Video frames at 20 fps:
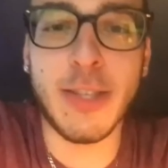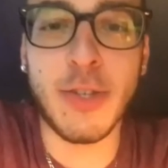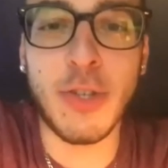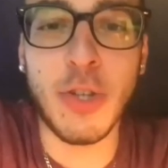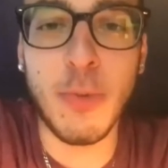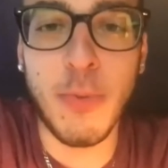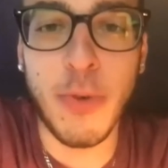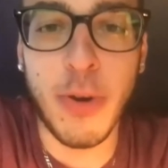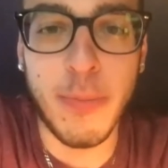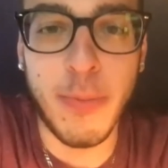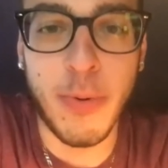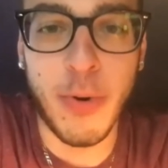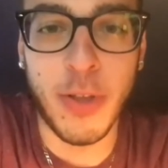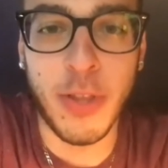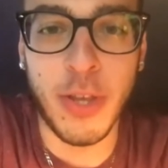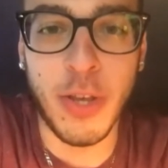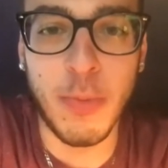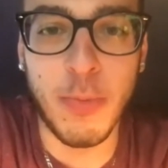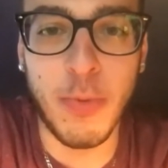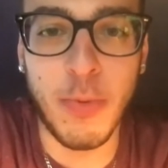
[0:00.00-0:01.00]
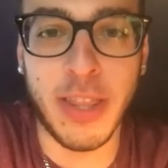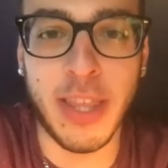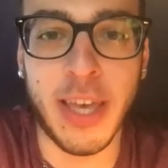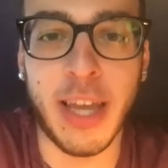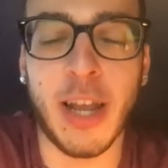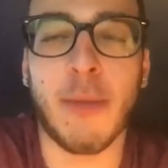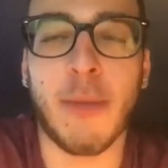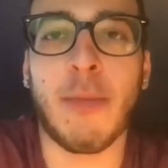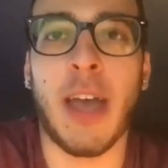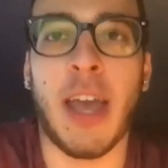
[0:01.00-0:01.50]
super important that you bring that
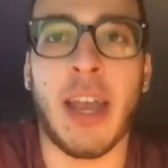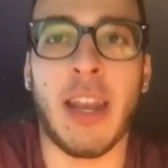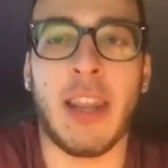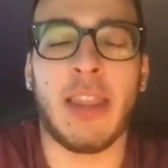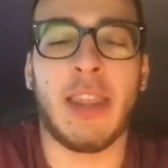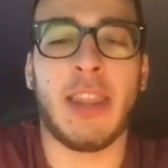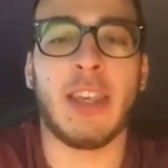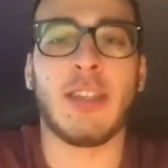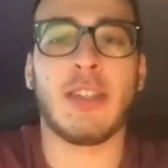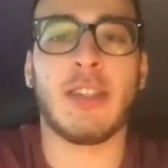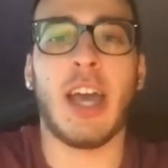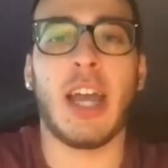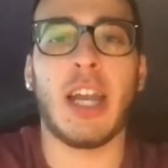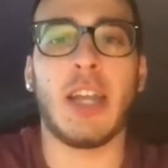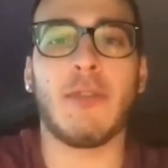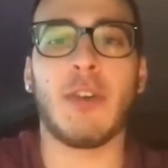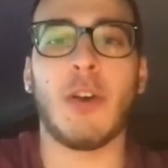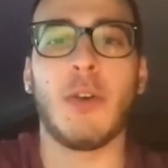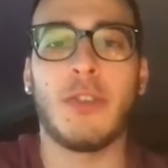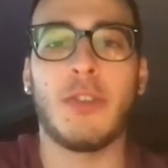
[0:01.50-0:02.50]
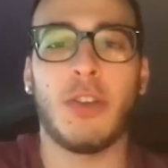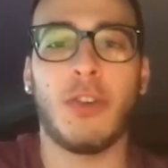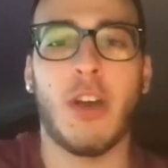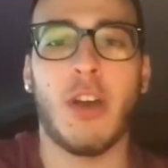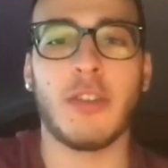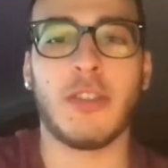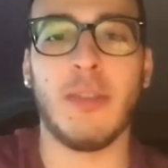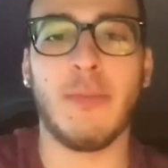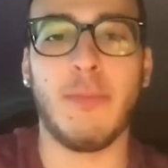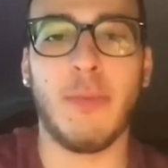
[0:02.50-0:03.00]
up. And this kind of goes
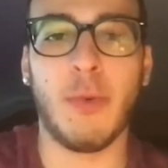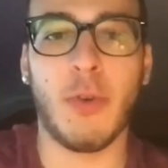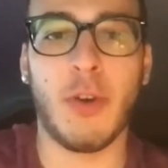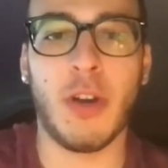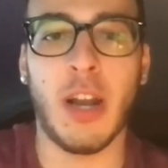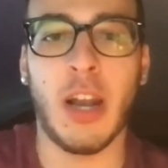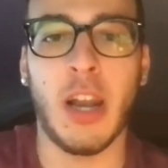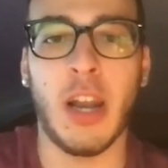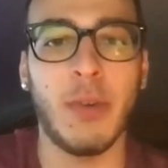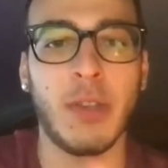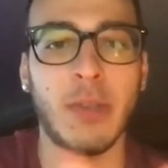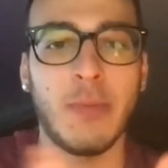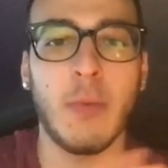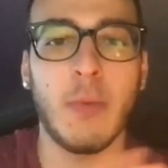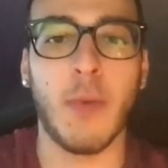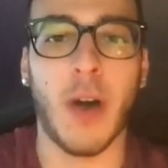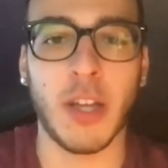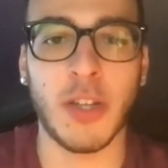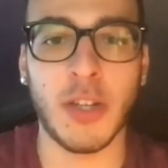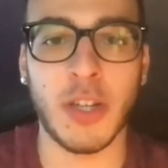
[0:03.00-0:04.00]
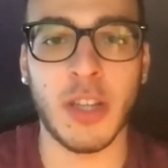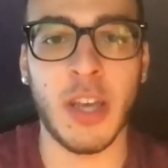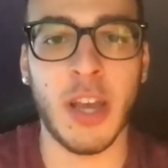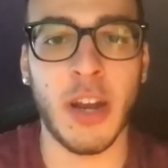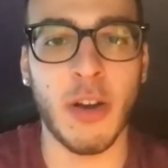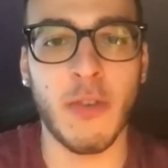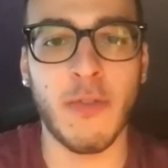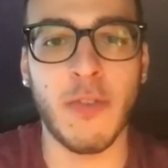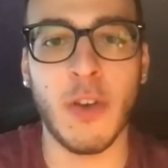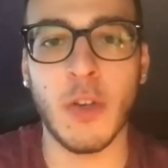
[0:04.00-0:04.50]
across the board. Anyone's been watching the
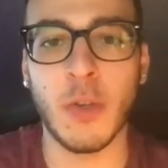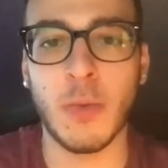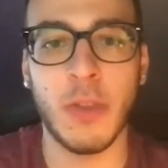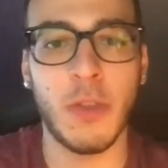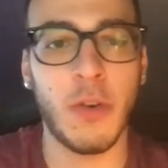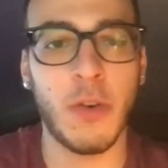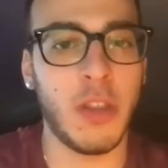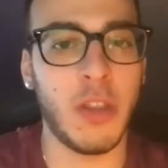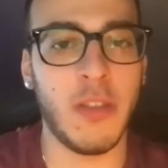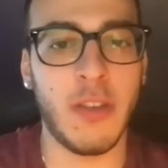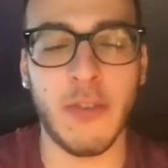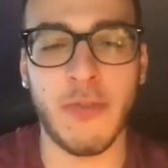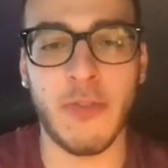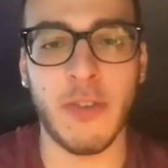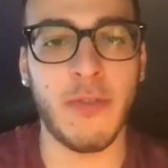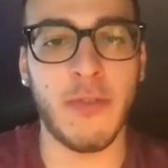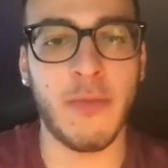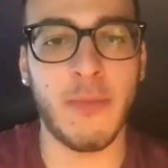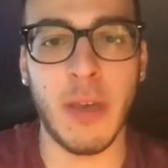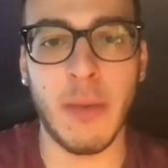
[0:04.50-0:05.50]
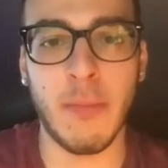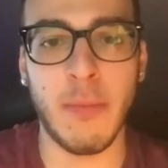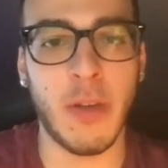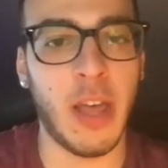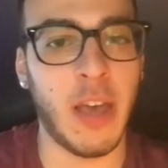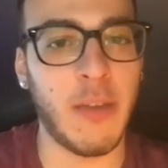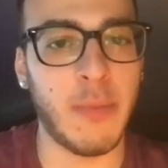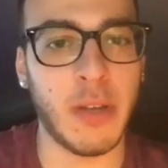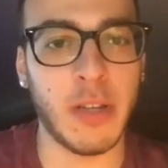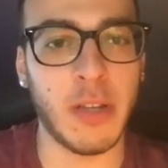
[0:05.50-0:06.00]
interviews with all the different people
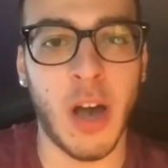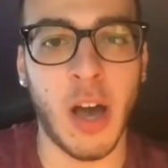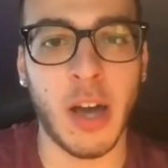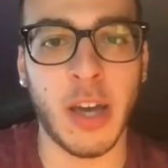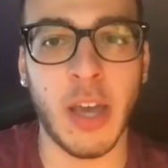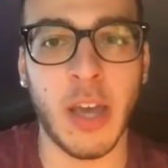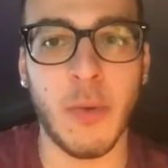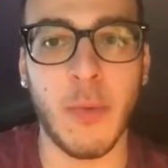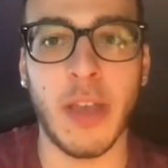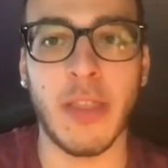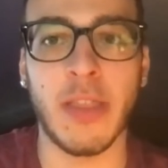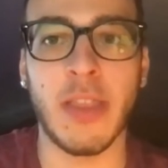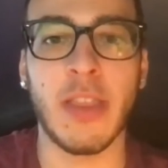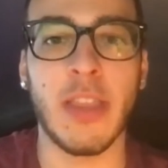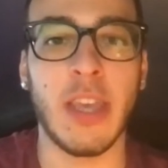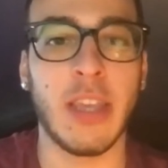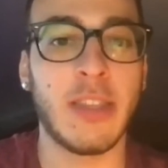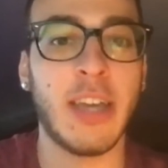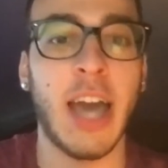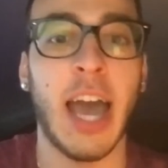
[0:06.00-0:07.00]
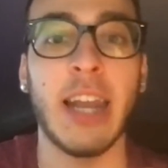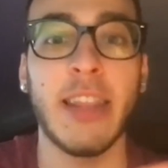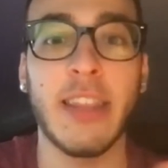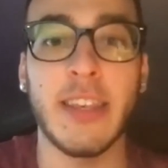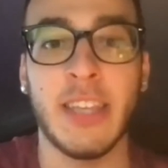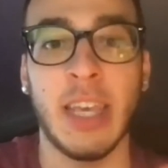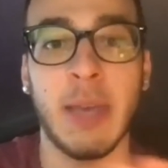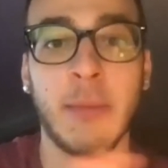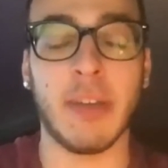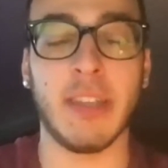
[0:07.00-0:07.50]
I've been talking with. It's kind of the
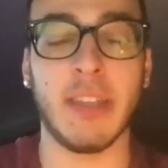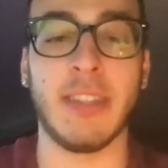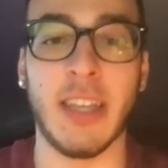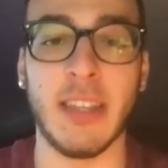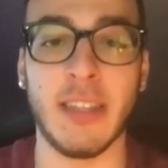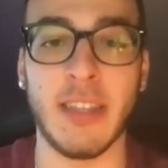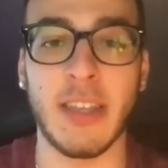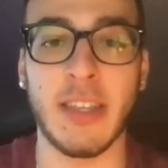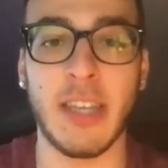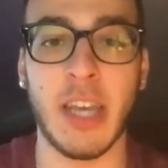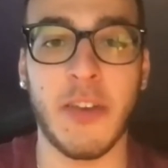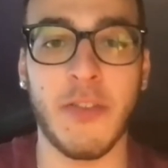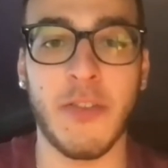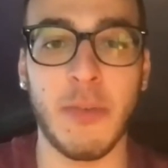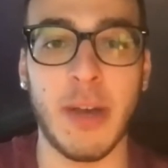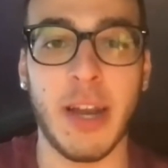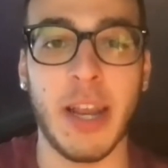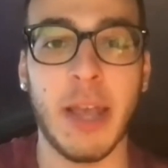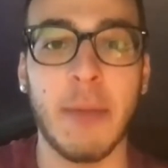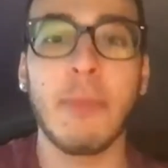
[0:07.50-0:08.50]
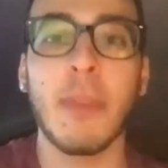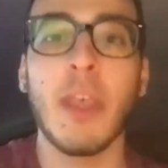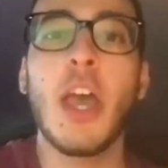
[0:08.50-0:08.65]
same consensus here, everybody.